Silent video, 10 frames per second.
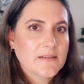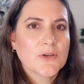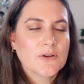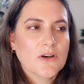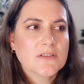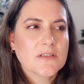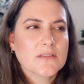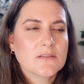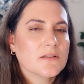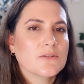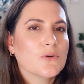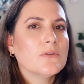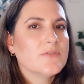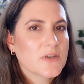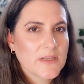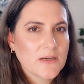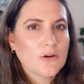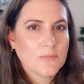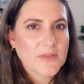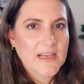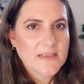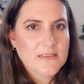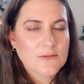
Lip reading: because it's not overly complex,